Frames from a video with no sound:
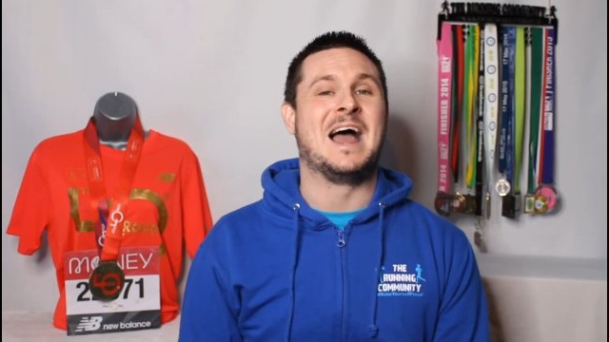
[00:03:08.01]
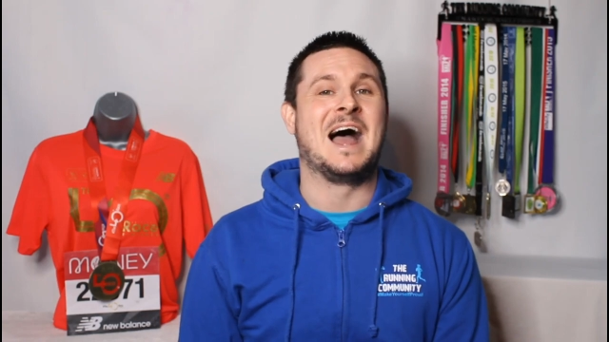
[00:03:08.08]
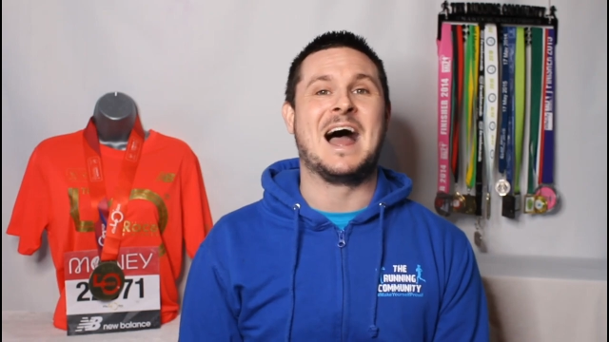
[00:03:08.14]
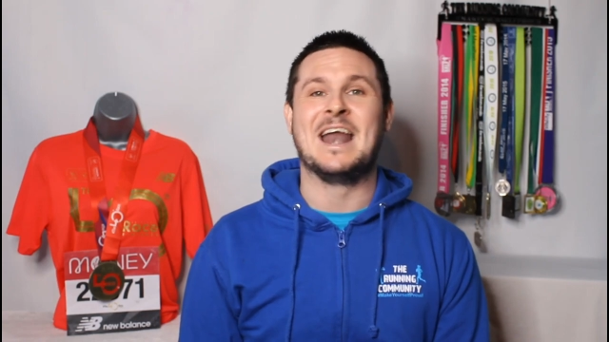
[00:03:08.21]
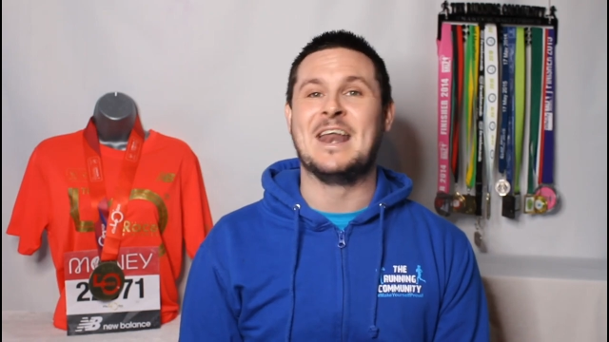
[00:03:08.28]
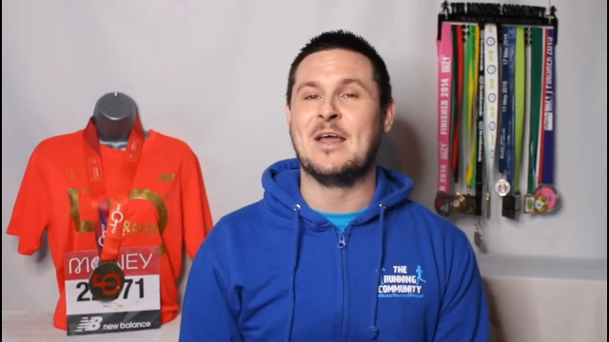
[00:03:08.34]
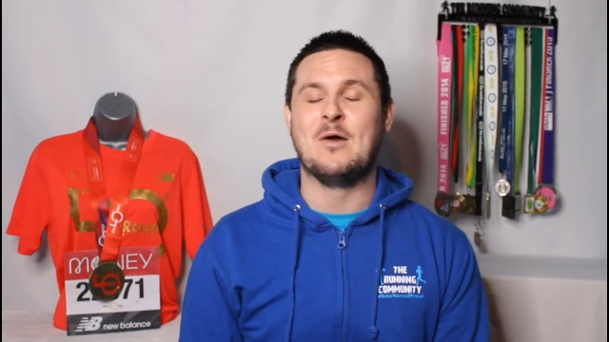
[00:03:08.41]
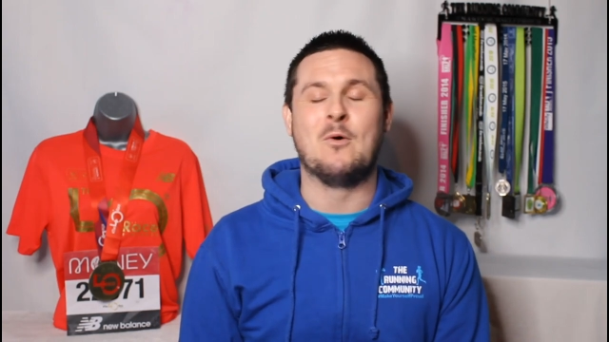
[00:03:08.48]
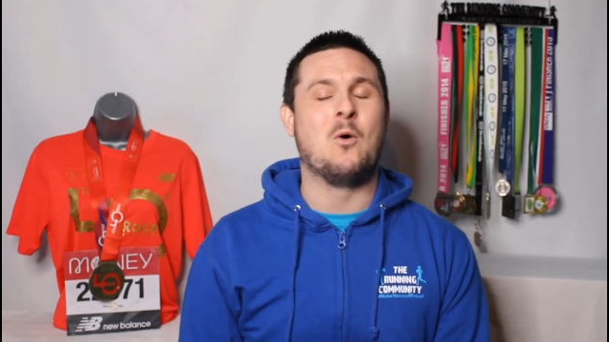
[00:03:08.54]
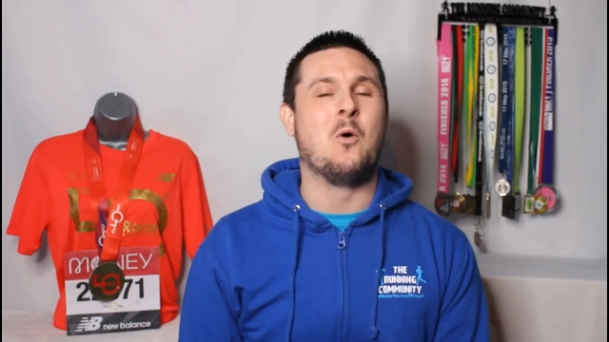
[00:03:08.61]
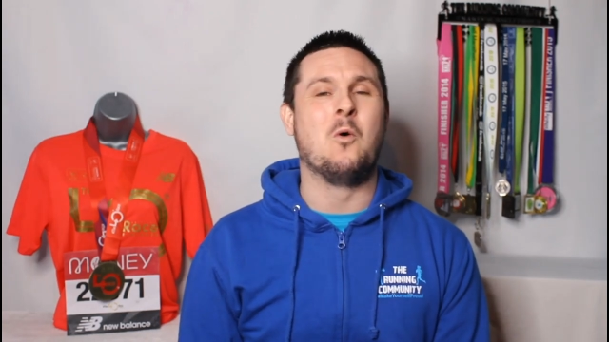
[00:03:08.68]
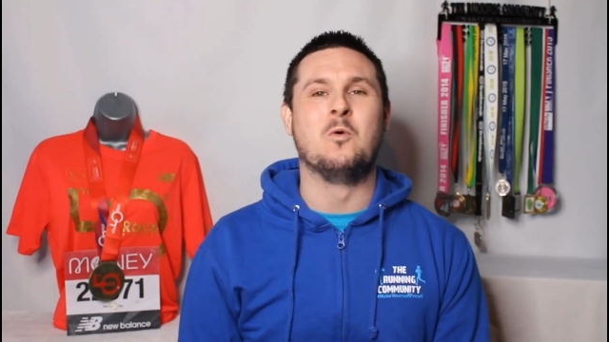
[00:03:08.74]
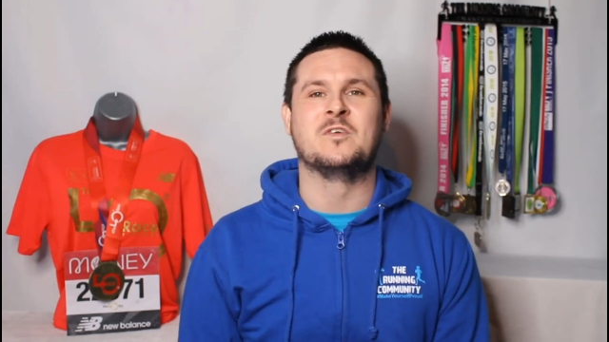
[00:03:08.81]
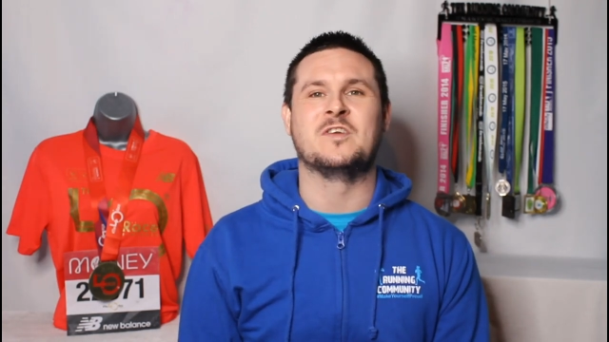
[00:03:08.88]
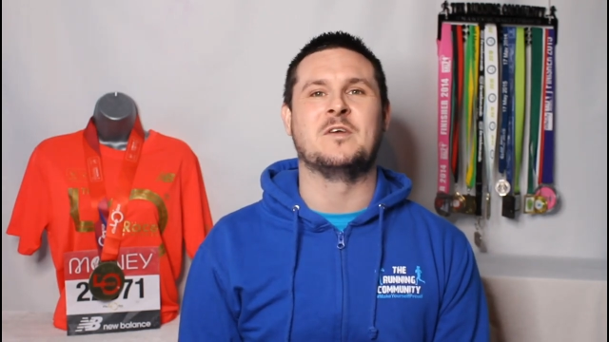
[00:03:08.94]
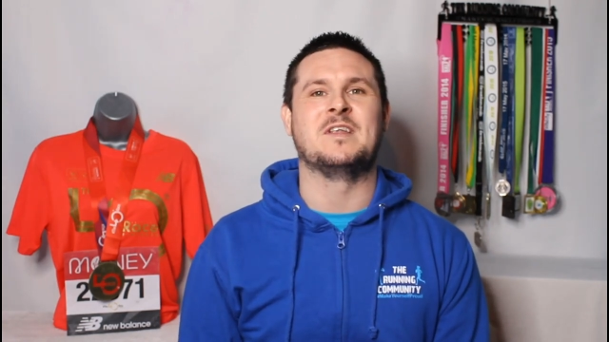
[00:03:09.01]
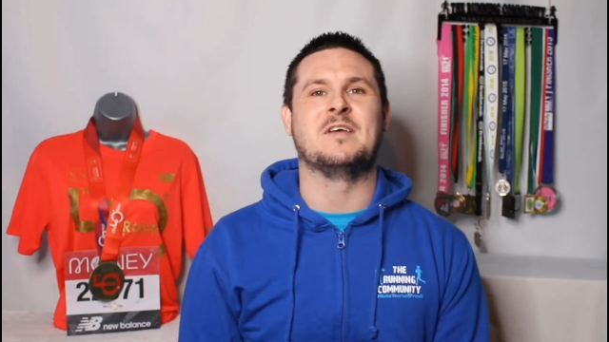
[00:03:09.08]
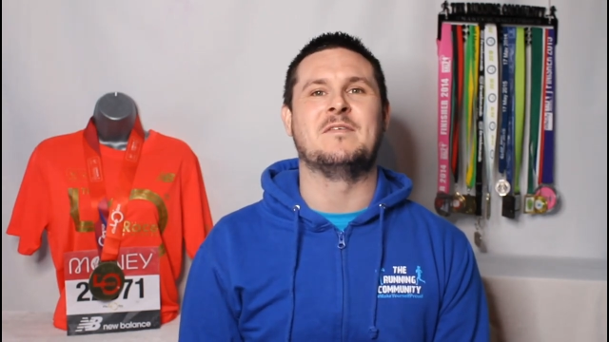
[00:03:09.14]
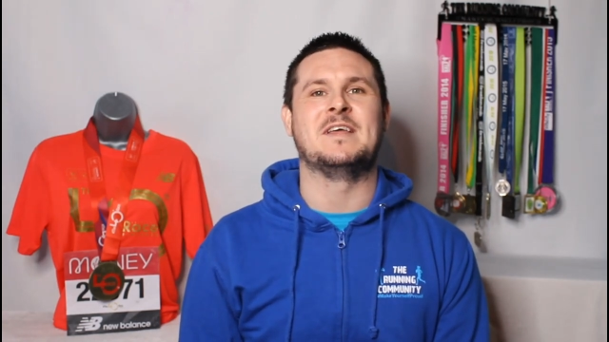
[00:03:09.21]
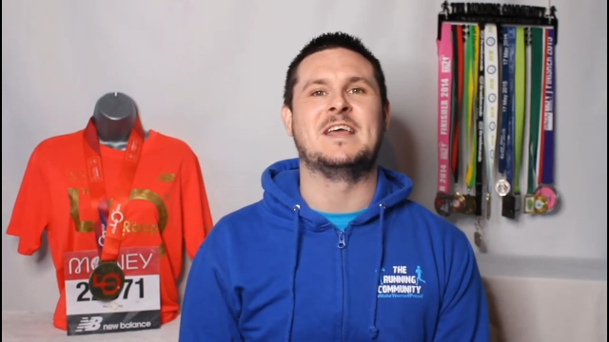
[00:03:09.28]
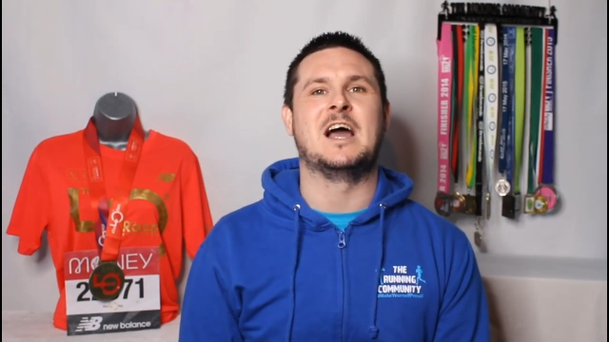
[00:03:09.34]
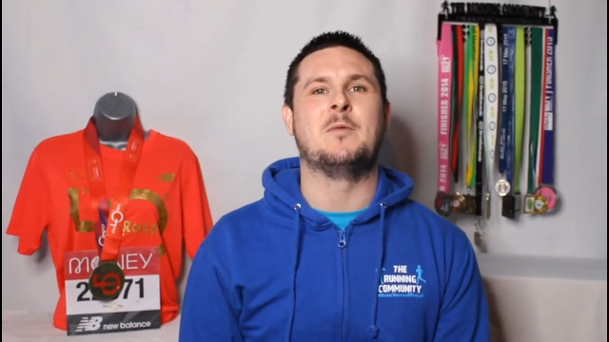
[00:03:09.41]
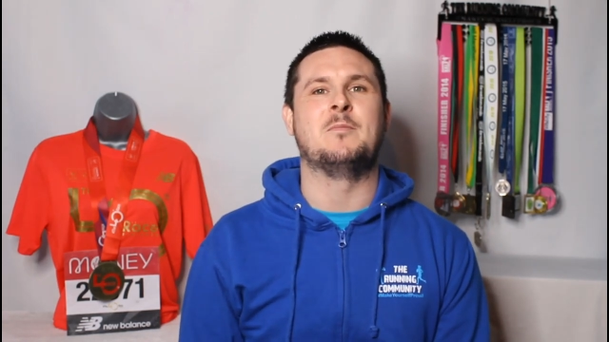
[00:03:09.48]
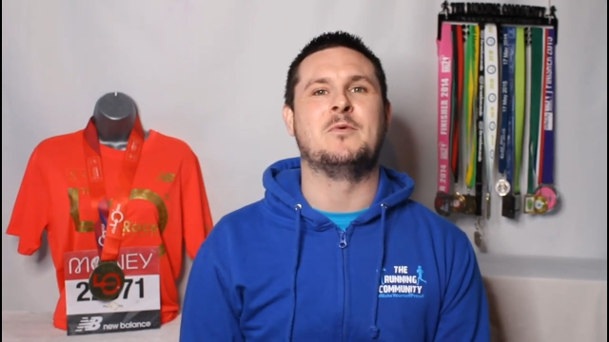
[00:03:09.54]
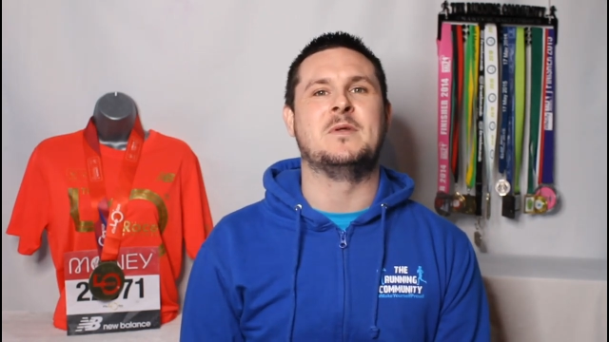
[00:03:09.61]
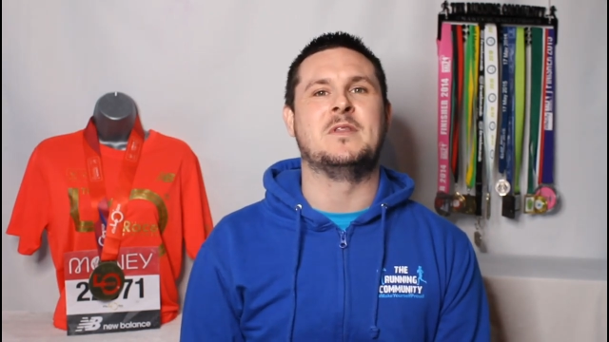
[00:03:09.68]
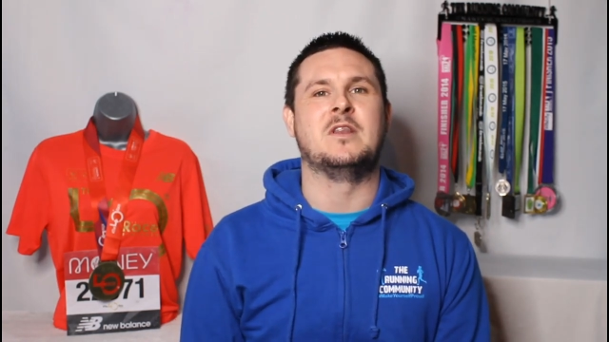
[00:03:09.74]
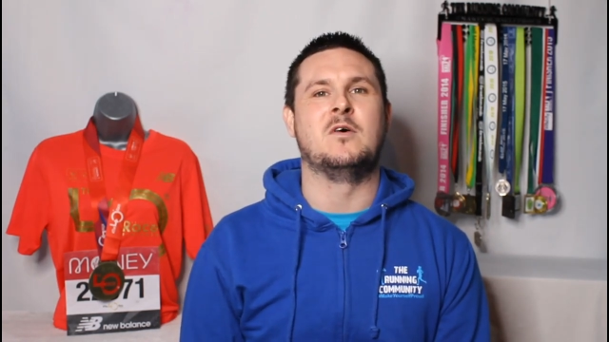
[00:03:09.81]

and it will also definitely help you in the